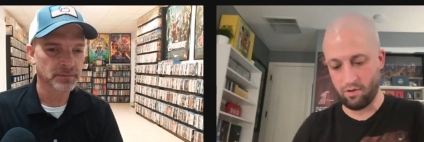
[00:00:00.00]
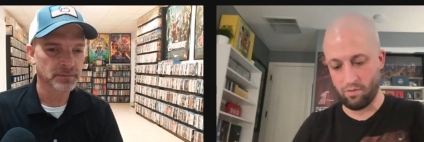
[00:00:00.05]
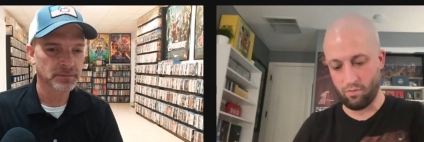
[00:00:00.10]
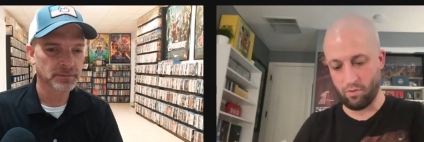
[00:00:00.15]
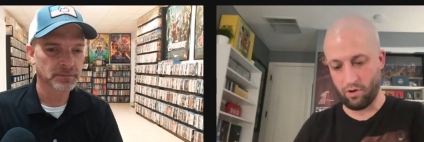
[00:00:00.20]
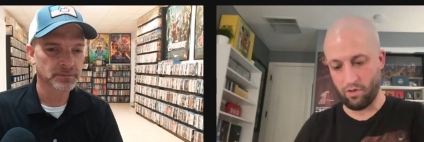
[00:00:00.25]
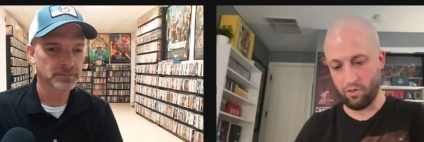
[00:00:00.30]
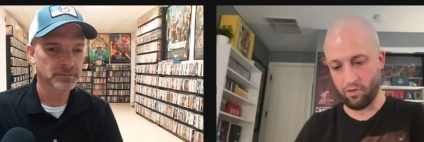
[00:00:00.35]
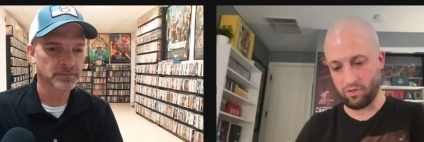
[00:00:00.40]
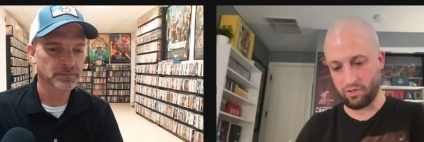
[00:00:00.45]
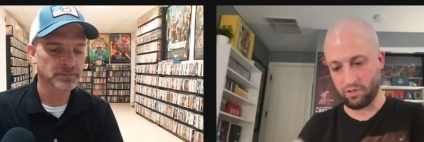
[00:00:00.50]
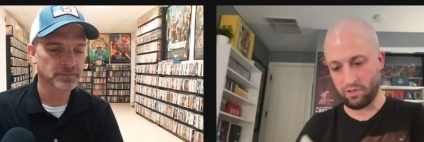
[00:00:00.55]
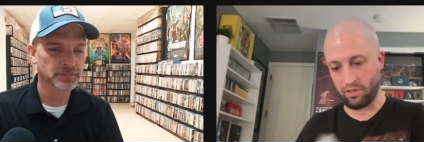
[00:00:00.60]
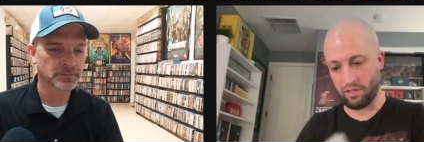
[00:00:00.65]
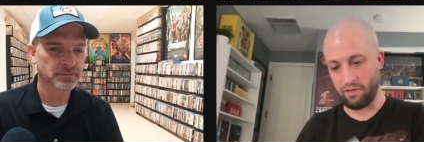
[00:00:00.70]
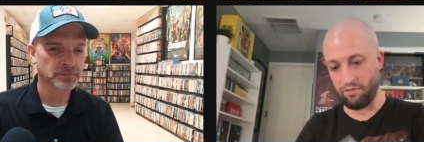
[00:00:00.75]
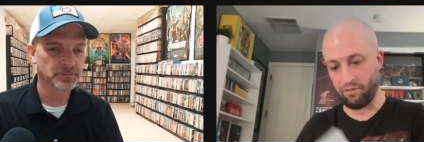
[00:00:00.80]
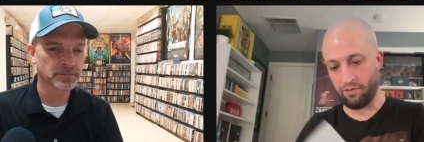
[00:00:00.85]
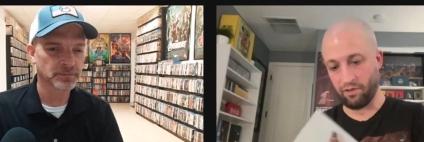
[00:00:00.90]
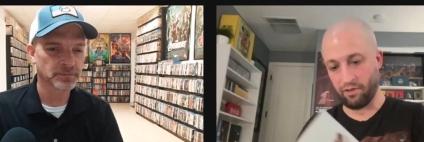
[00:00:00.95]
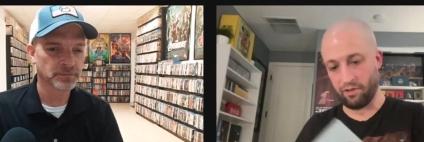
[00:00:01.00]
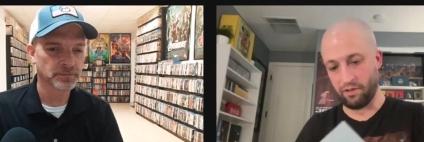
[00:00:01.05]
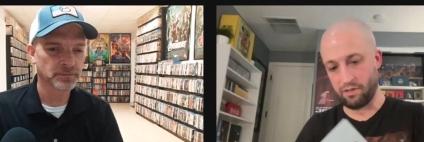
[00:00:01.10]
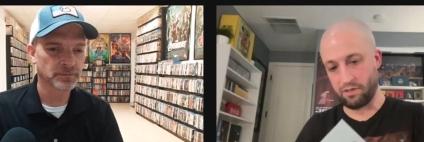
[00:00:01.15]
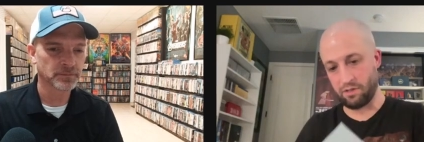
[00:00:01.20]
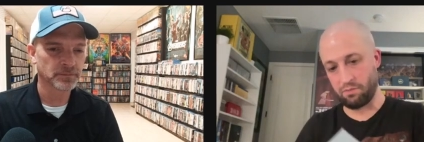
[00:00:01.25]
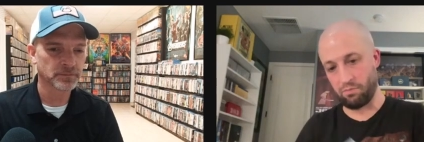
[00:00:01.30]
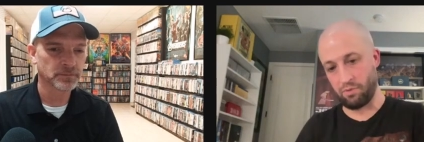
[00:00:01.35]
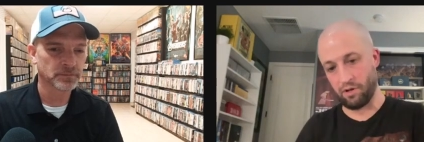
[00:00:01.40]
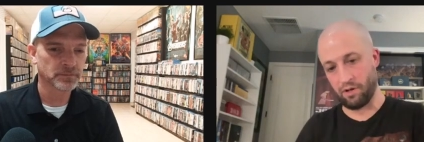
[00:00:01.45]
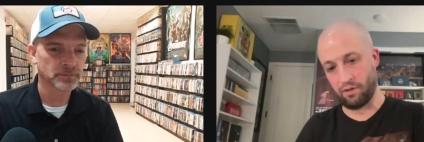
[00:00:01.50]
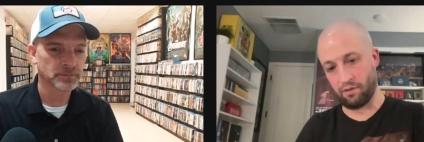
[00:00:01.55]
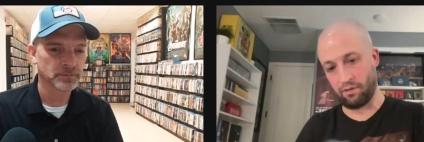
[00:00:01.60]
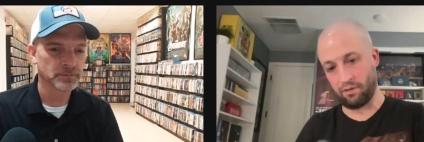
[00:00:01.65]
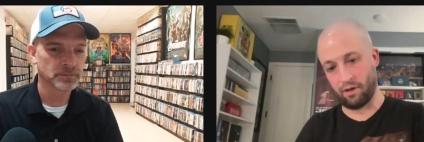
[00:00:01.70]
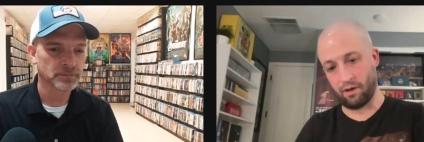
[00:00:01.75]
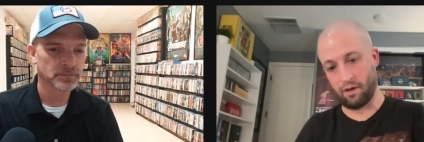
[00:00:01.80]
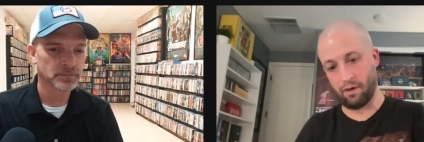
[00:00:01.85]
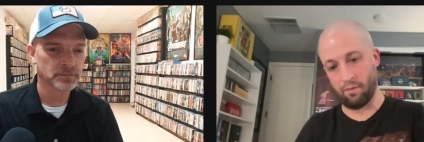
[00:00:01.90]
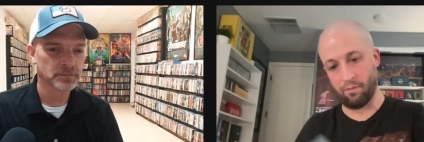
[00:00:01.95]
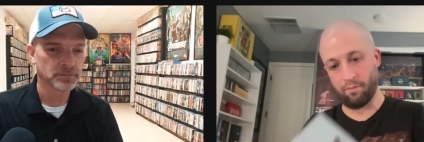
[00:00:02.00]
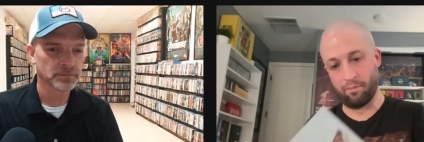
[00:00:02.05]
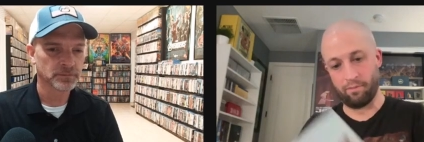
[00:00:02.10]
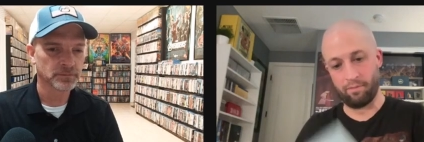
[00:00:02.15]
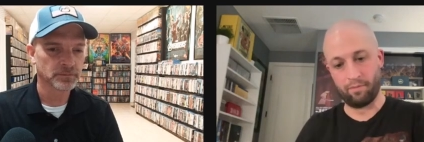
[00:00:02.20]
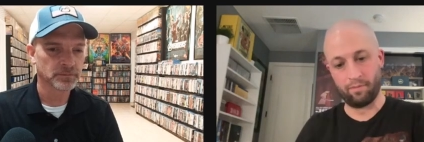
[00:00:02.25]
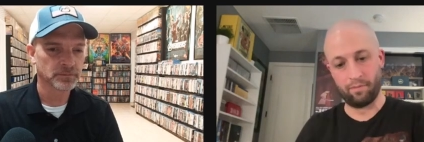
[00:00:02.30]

Speaker 1: one of those leaflets, but um,